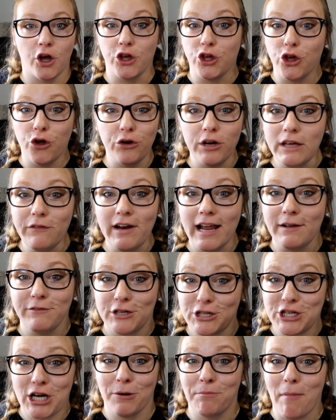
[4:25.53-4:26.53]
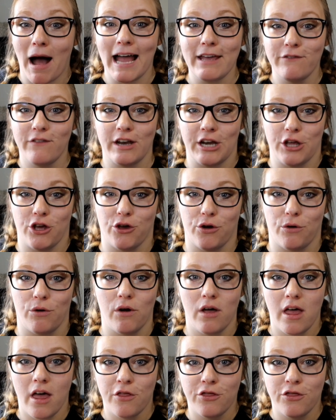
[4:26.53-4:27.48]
You don't even have to share my video.